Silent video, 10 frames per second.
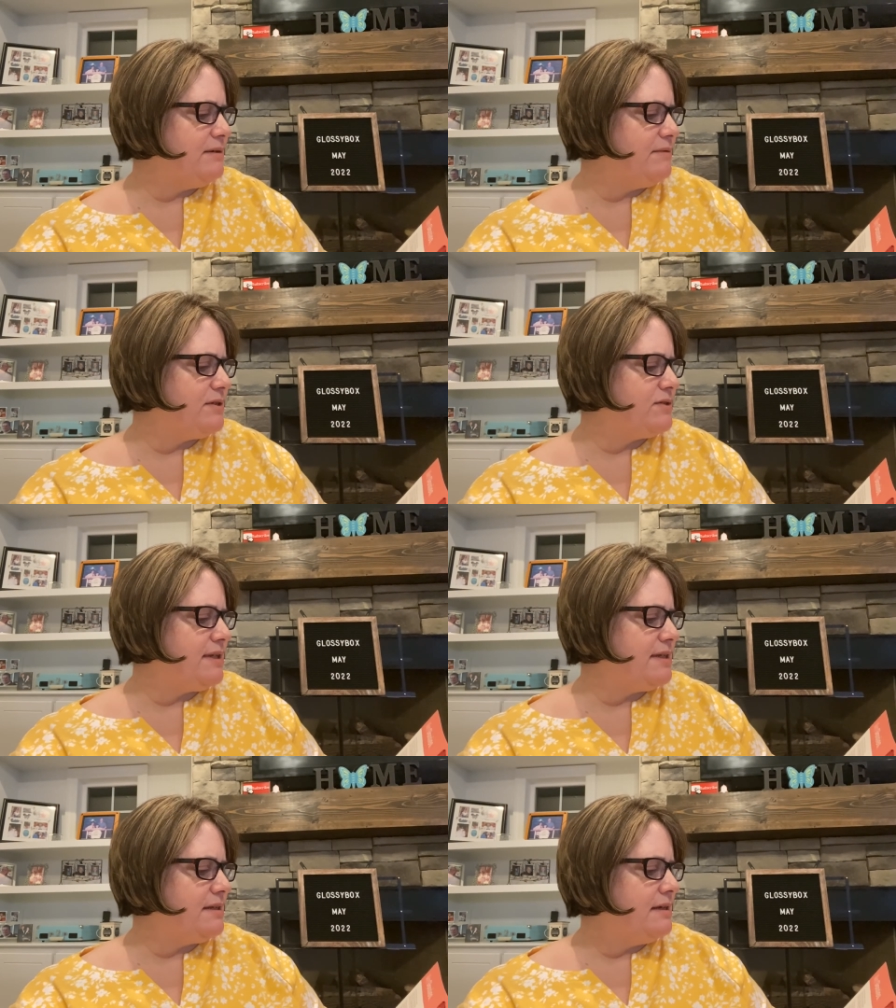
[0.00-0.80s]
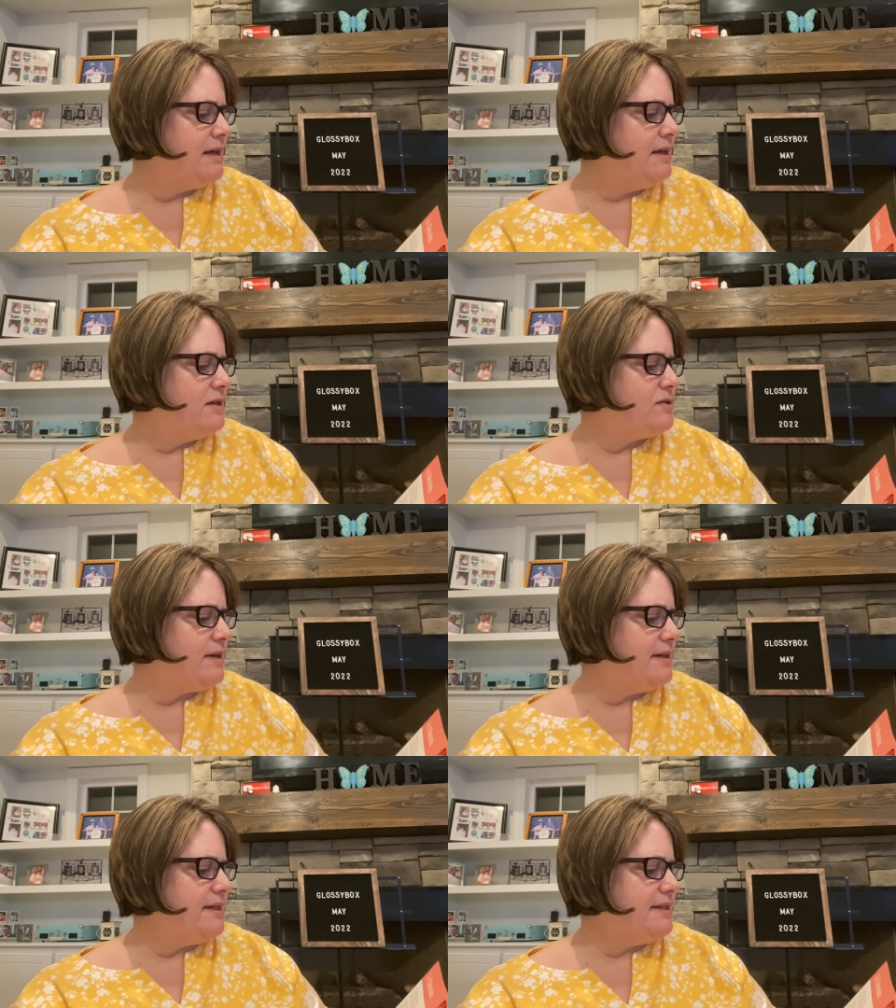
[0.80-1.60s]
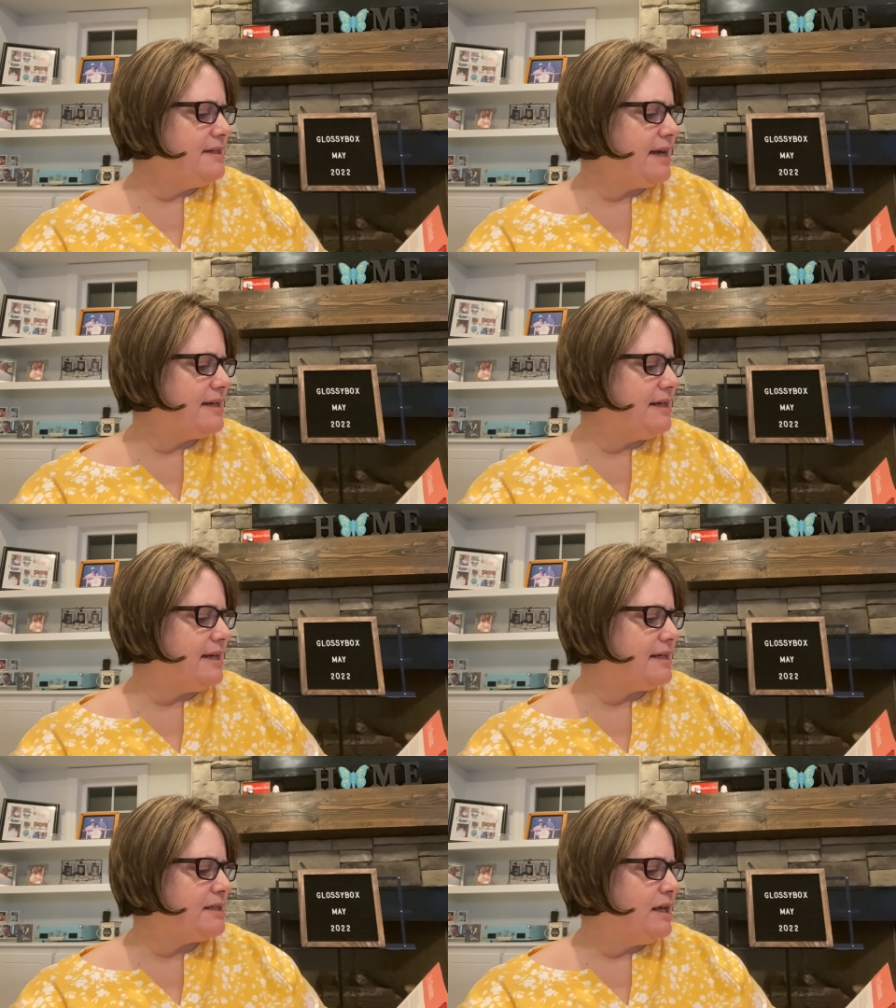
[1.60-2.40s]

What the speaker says: with trending techniques.